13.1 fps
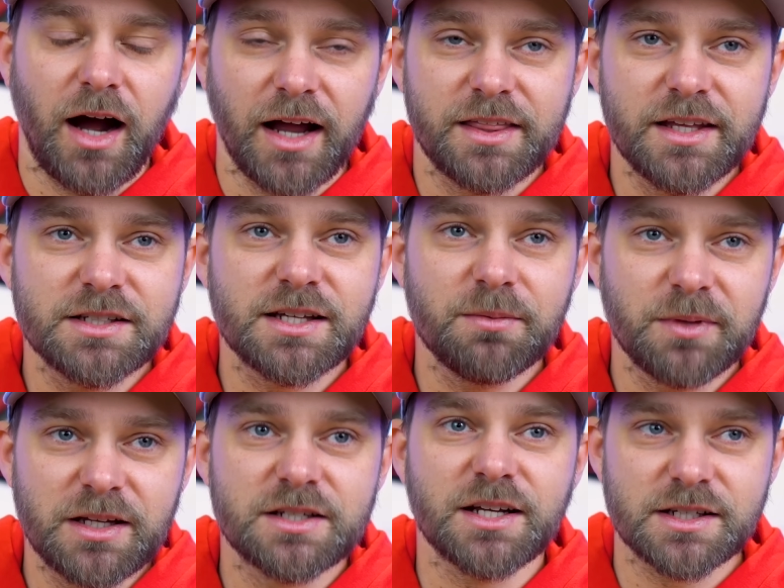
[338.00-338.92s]
I think
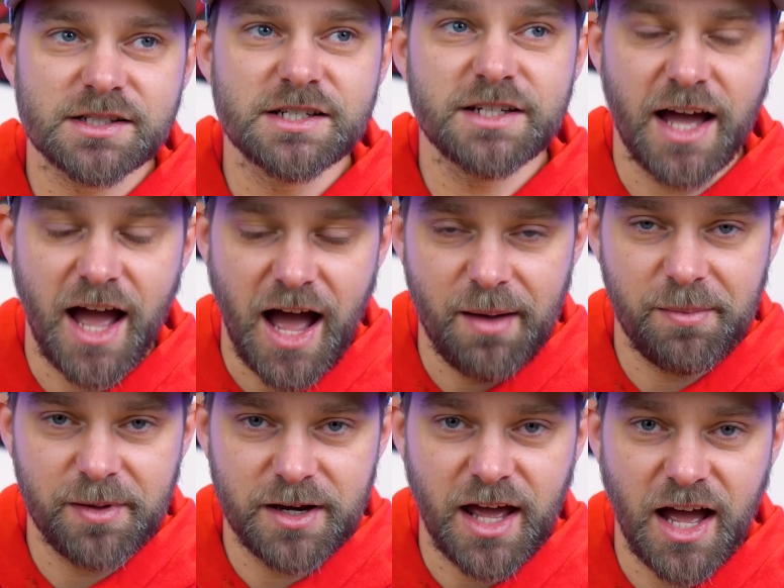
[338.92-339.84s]
something does need to
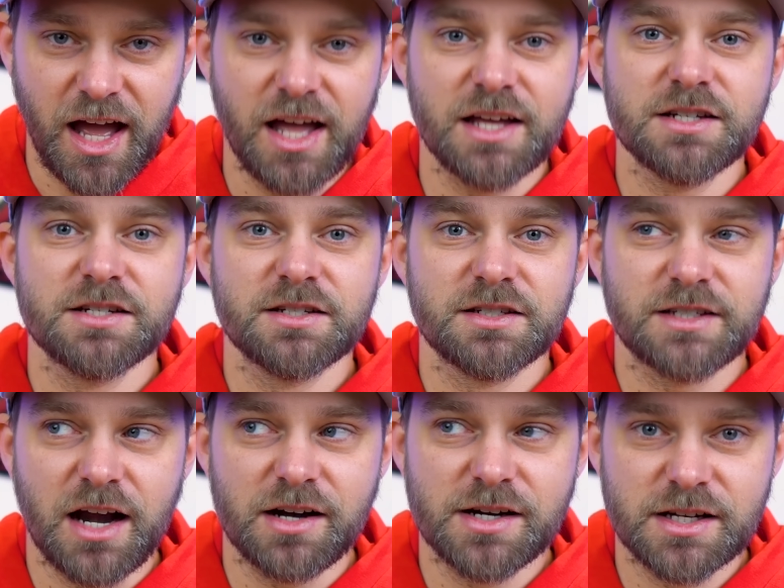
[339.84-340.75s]
happen at
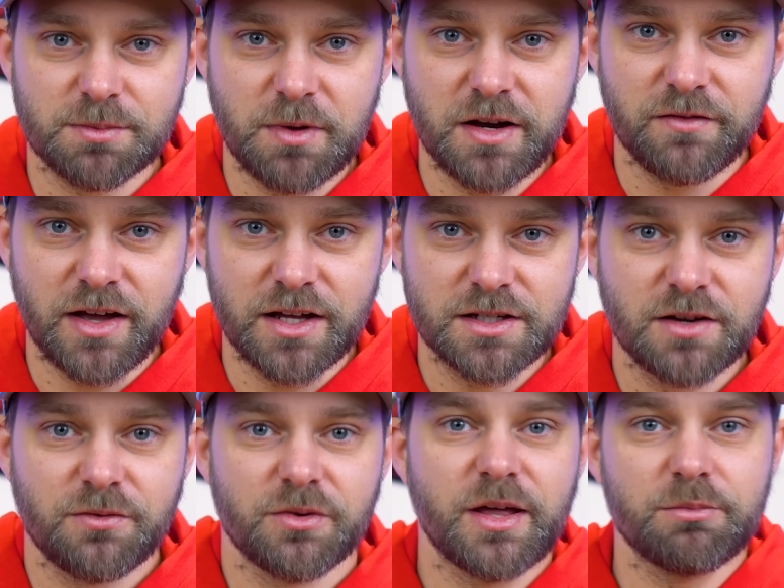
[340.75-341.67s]
Saturday Night's Main Event
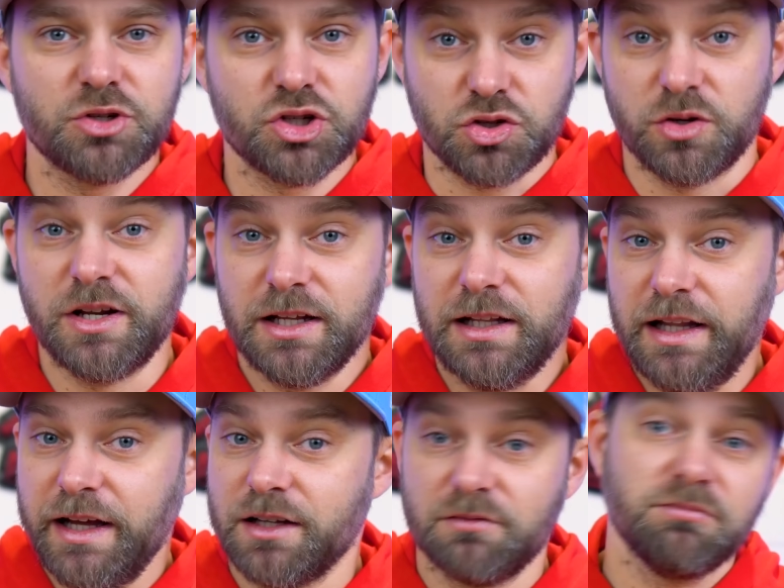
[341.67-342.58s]
for them to treat it
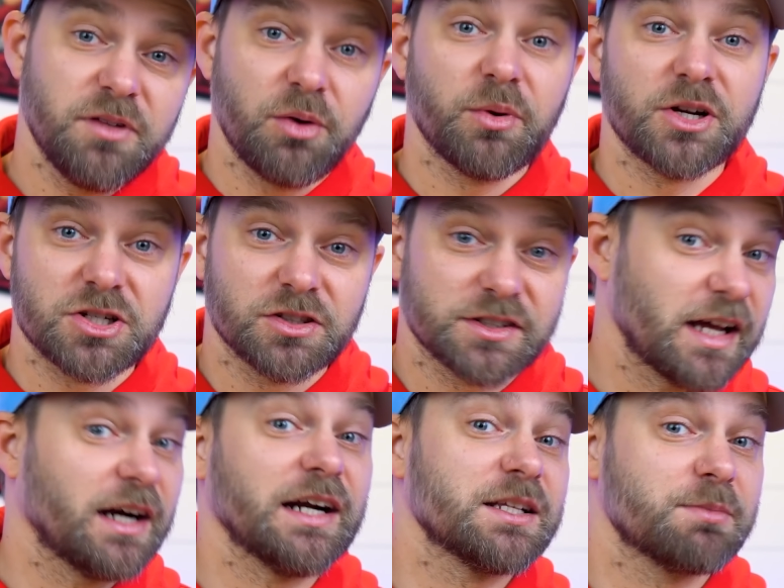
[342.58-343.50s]
like the original
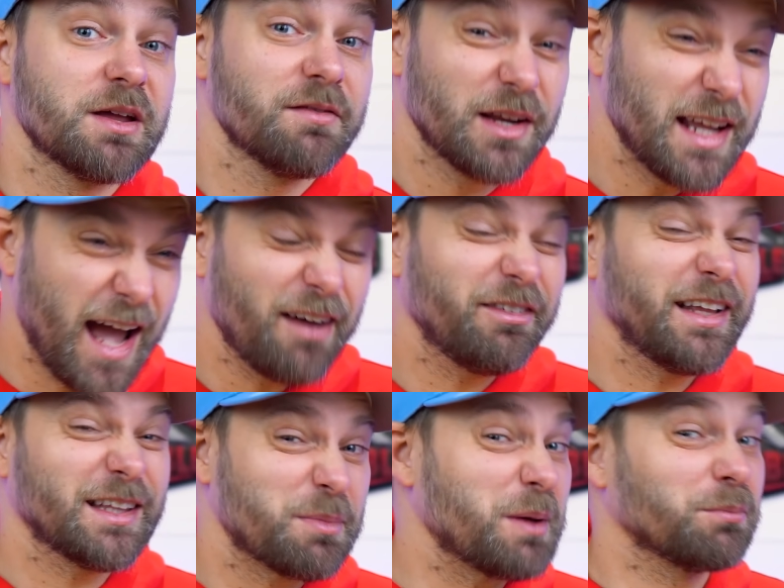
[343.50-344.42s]
Saturday Night's Main Event. You have
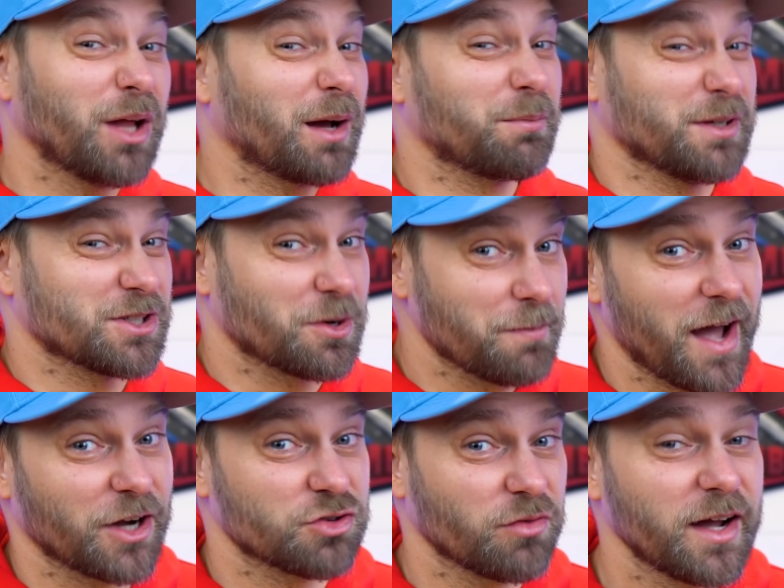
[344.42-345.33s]
like the big blockbuster
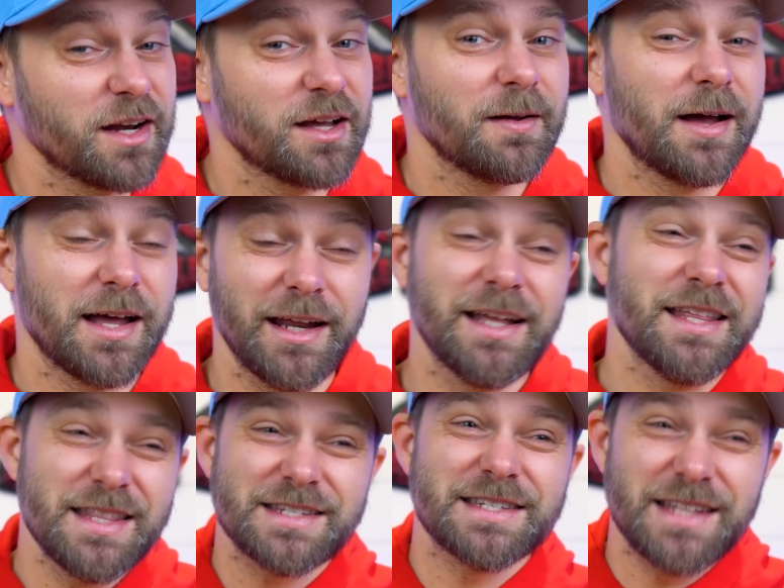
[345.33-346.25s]
match, right?
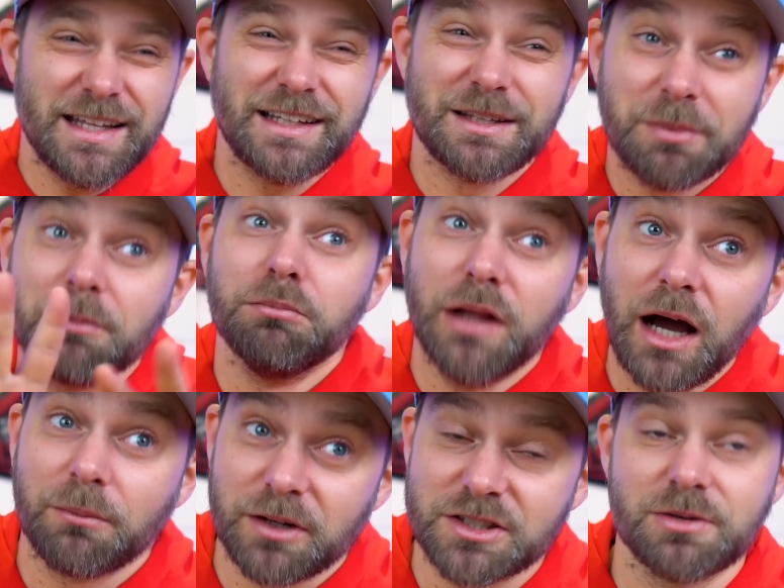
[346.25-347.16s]
This is not like the big
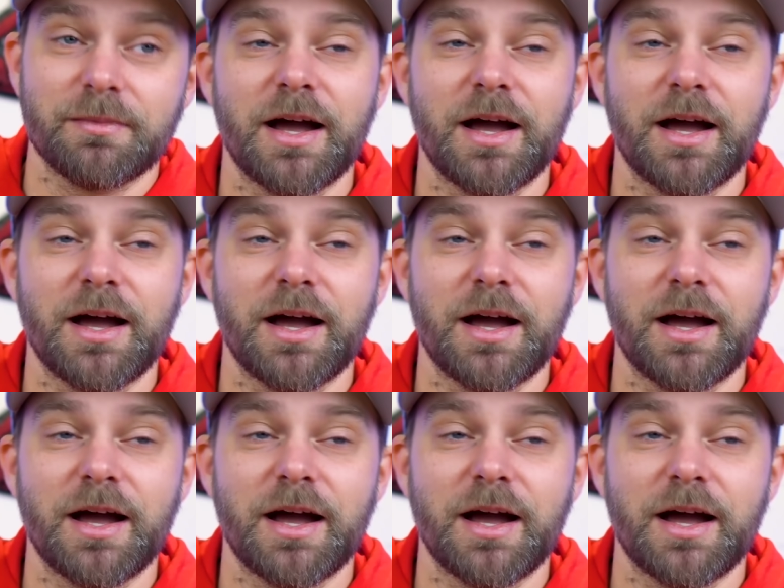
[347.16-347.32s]
blockbuster